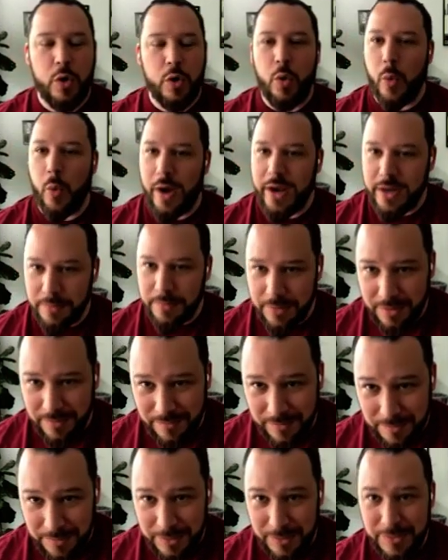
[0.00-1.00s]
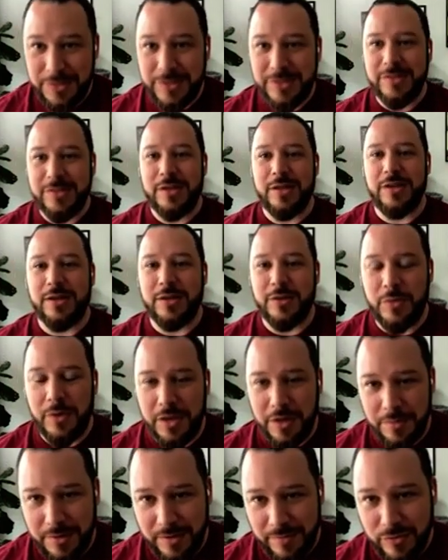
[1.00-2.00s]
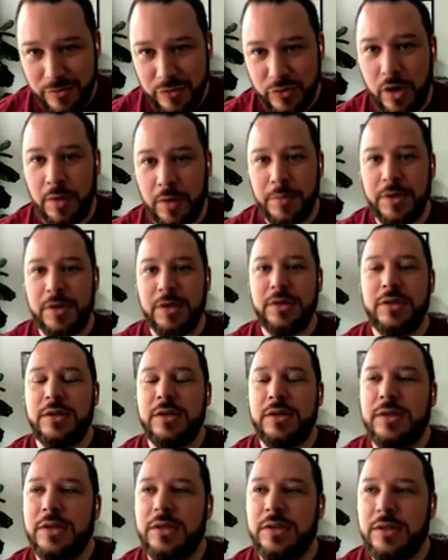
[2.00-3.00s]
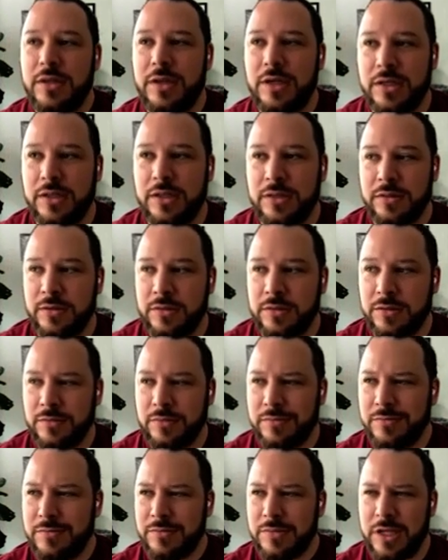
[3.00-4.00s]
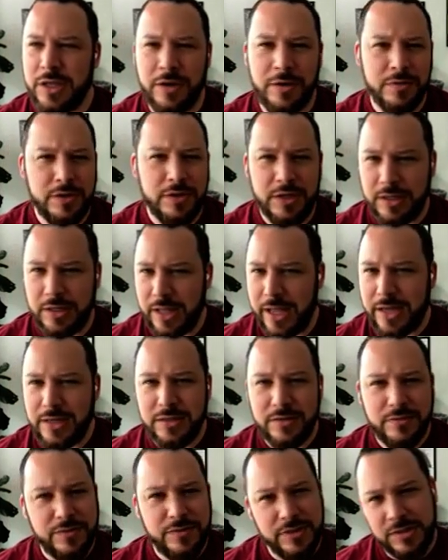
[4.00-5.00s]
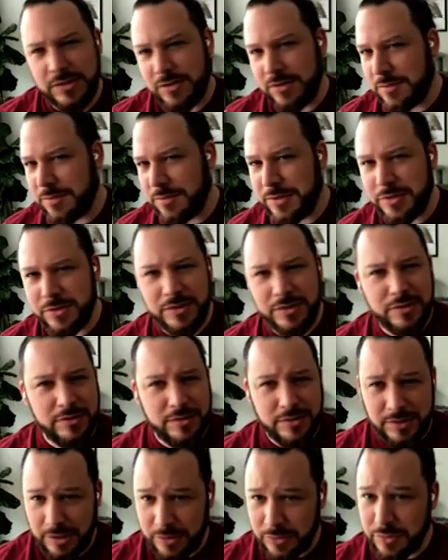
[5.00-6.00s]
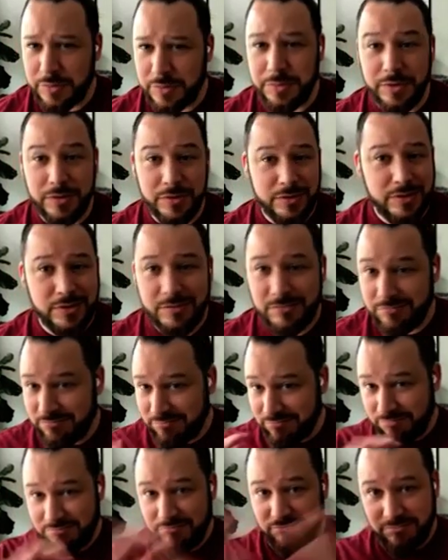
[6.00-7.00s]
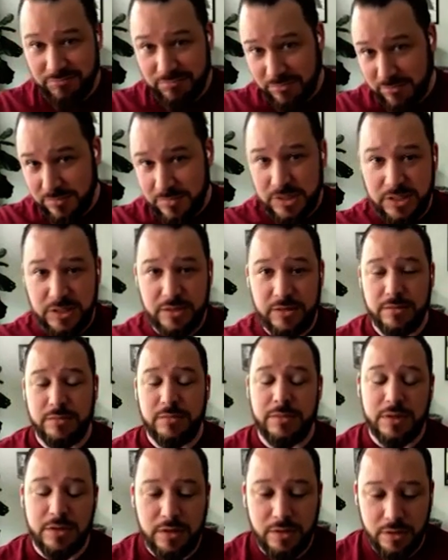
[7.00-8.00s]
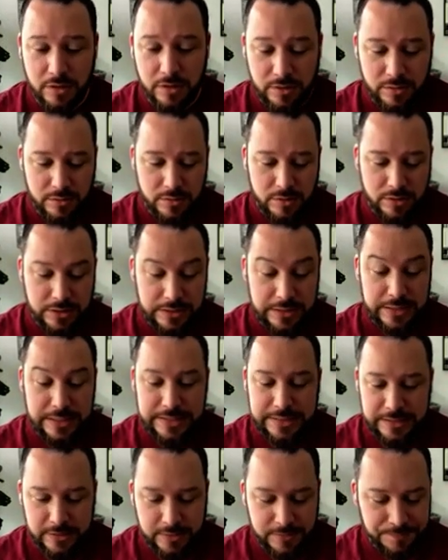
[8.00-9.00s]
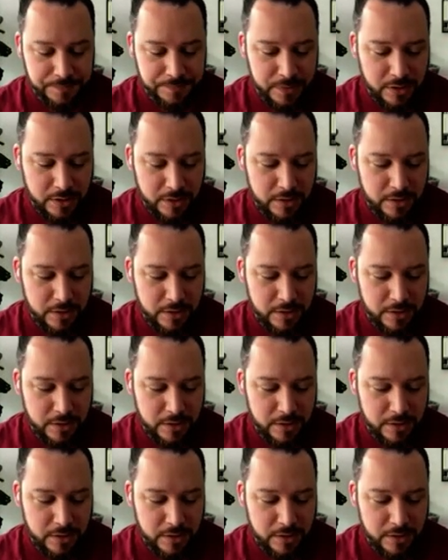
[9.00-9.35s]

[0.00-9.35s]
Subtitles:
quite a bit of abuse, quite a bit of trauma, and neglect, physical abuse, sexual abuse, the deal.